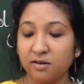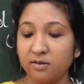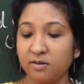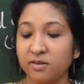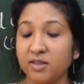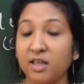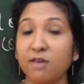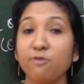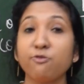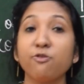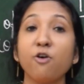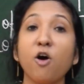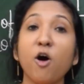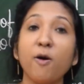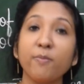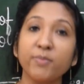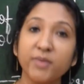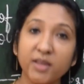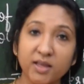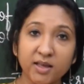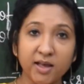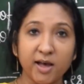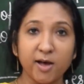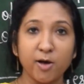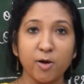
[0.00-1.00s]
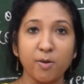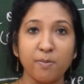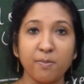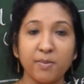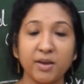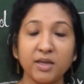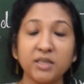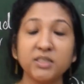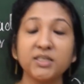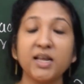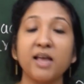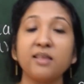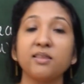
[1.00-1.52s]
they form the
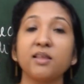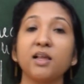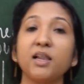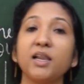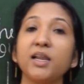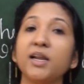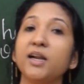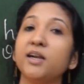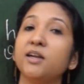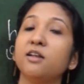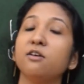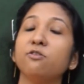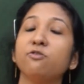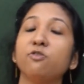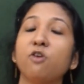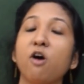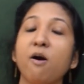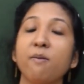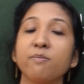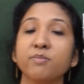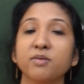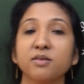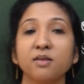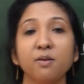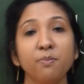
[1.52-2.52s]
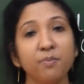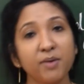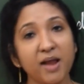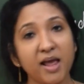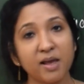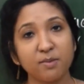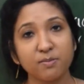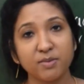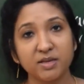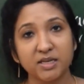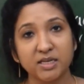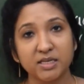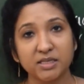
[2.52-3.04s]
government, and the leader forms the
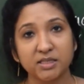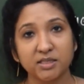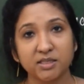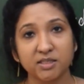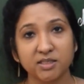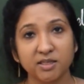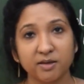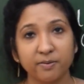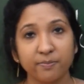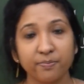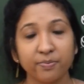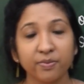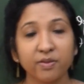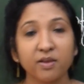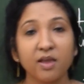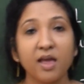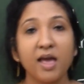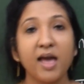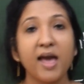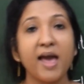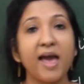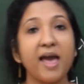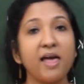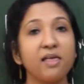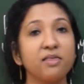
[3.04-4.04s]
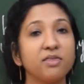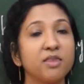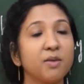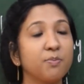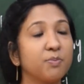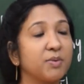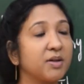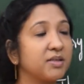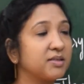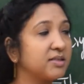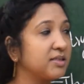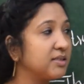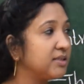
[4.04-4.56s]
prime minister. And the
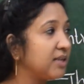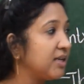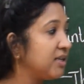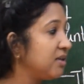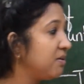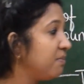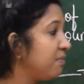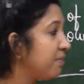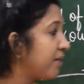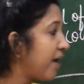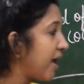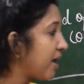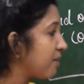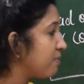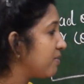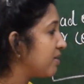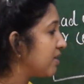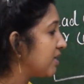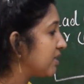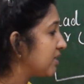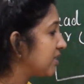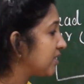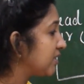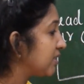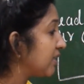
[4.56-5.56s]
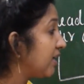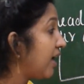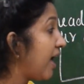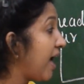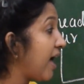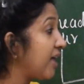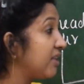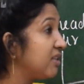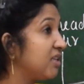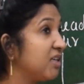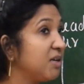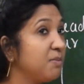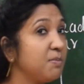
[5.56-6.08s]
president, prime minister,
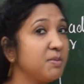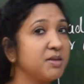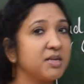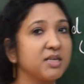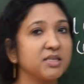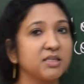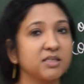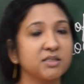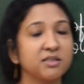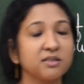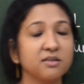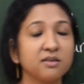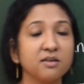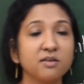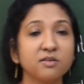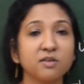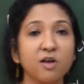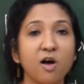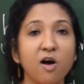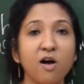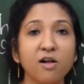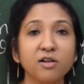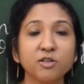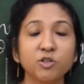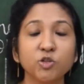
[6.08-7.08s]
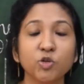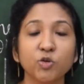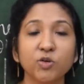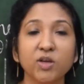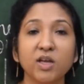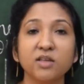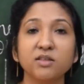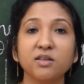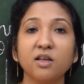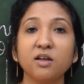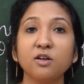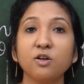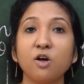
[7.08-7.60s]
other ministers all
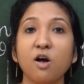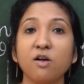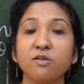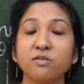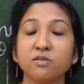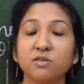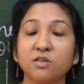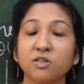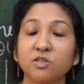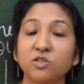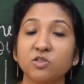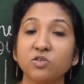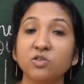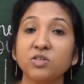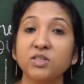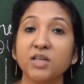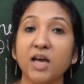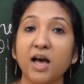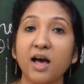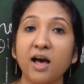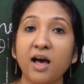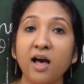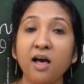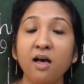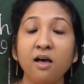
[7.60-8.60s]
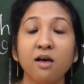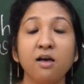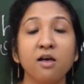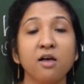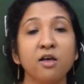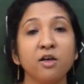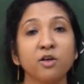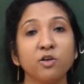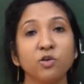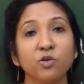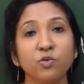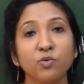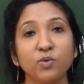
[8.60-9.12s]
together constitute a
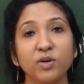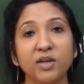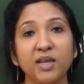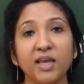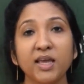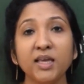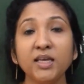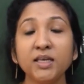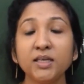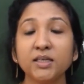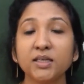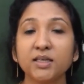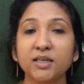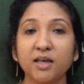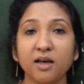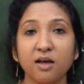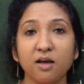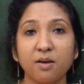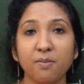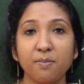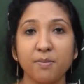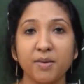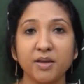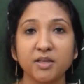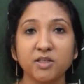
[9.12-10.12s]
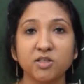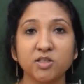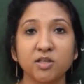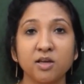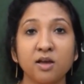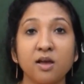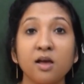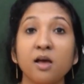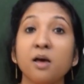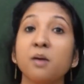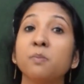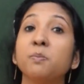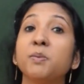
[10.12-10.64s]
union government.
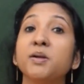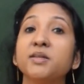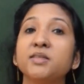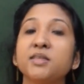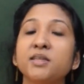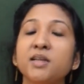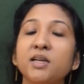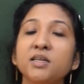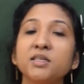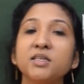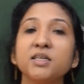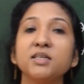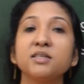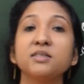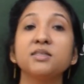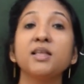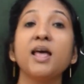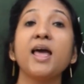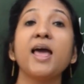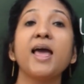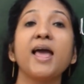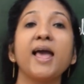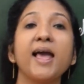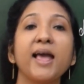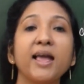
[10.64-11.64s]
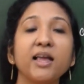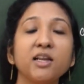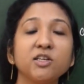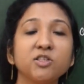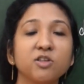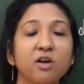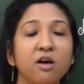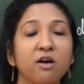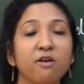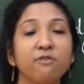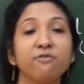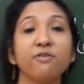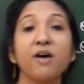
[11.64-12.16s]
President is the head
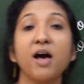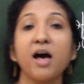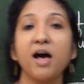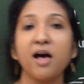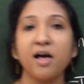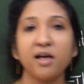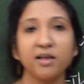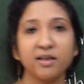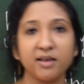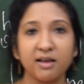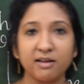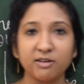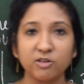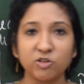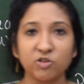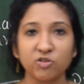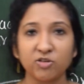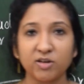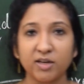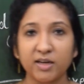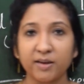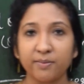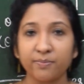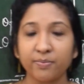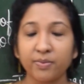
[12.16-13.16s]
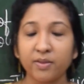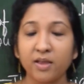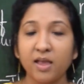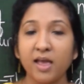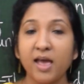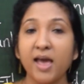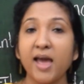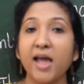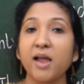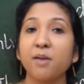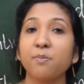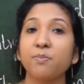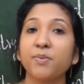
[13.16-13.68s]
of our country,
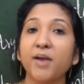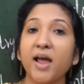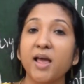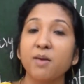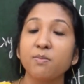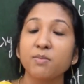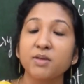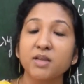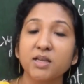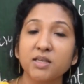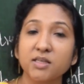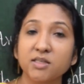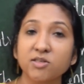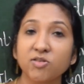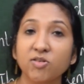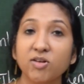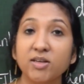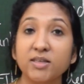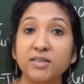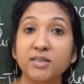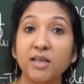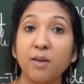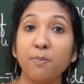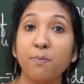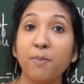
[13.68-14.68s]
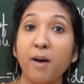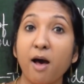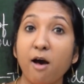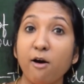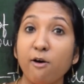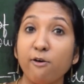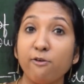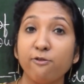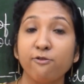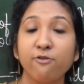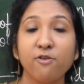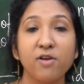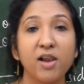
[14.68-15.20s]
and prime minister is the
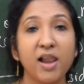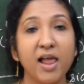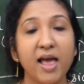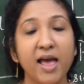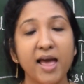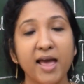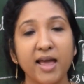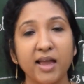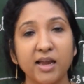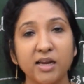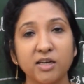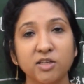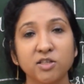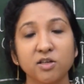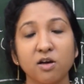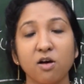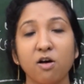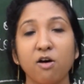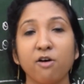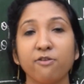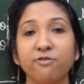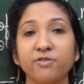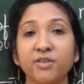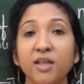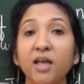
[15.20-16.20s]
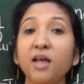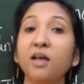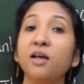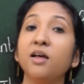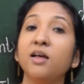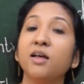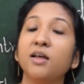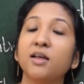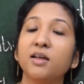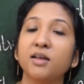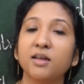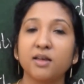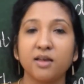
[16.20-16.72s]
powerful head of the
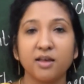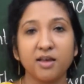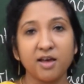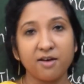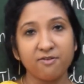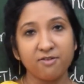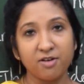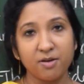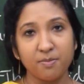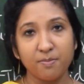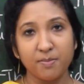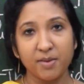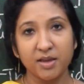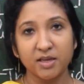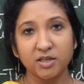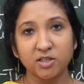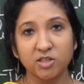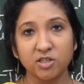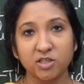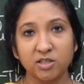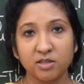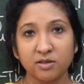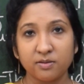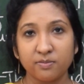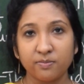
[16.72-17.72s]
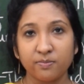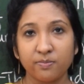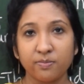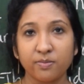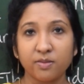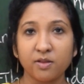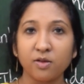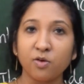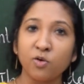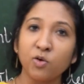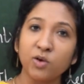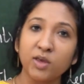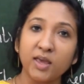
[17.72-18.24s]
government.
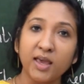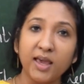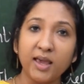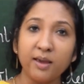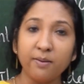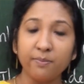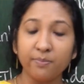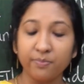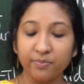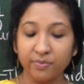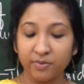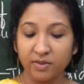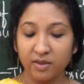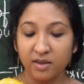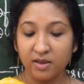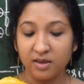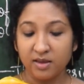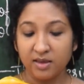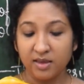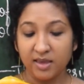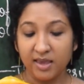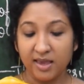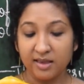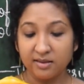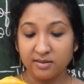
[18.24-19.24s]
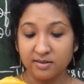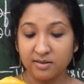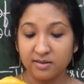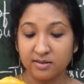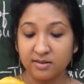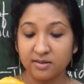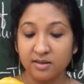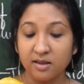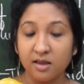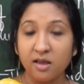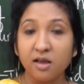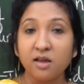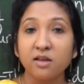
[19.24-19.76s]
Okay?
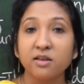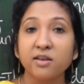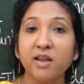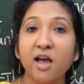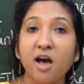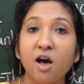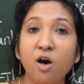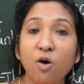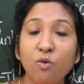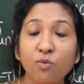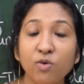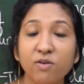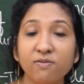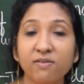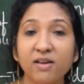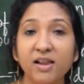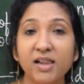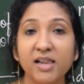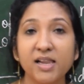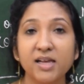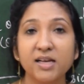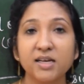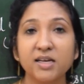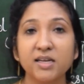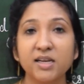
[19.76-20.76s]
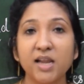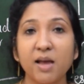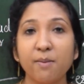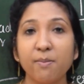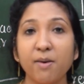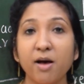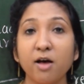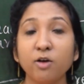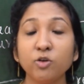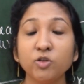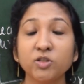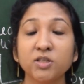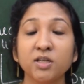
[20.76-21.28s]
Yes. Now we will learn
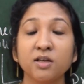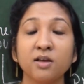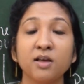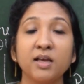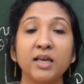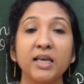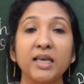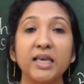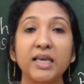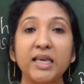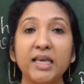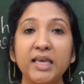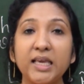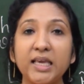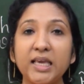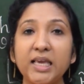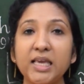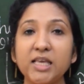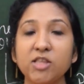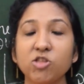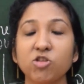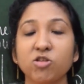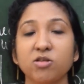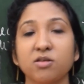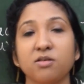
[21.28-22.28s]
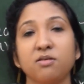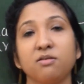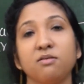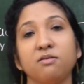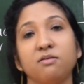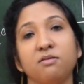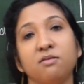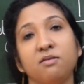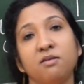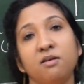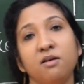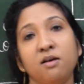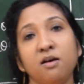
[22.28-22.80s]
about each
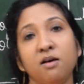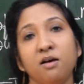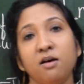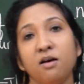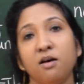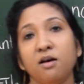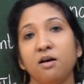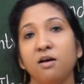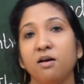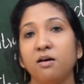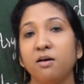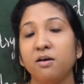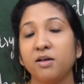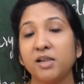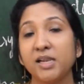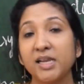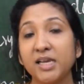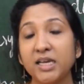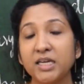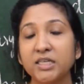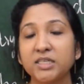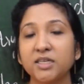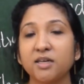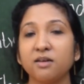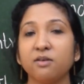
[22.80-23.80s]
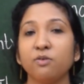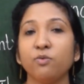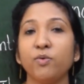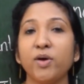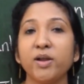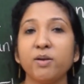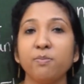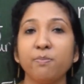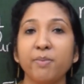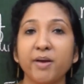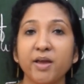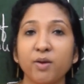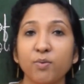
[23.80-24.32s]
leader
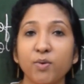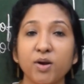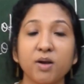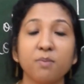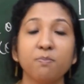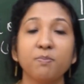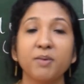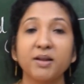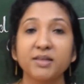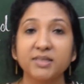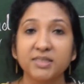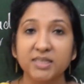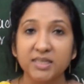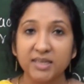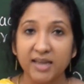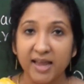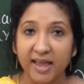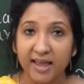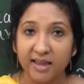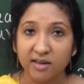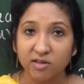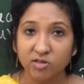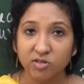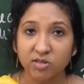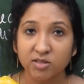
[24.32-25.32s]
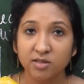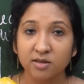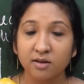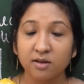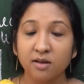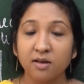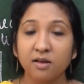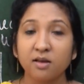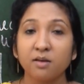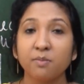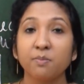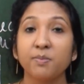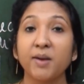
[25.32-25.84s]
one by one. President,
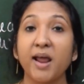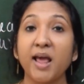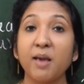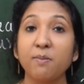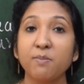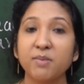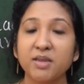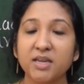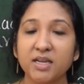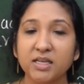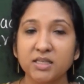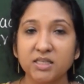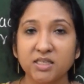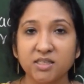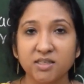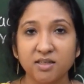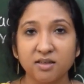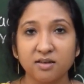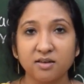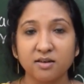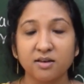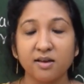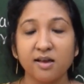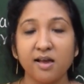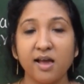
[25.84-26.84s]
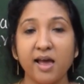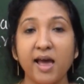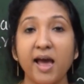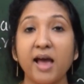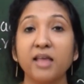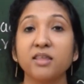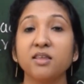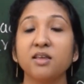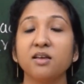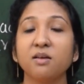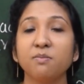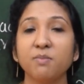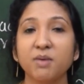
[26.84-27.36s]
prime minister,
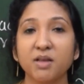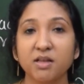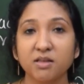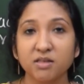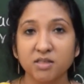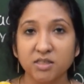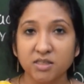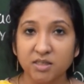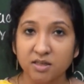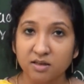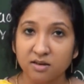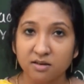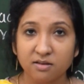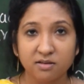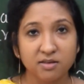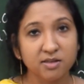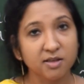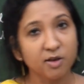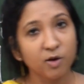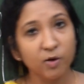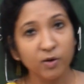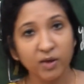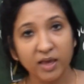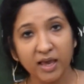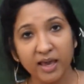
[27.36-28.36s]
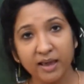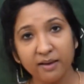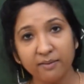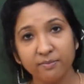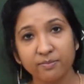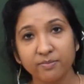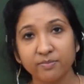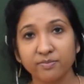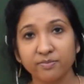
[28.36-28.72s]
other ministers. Okay?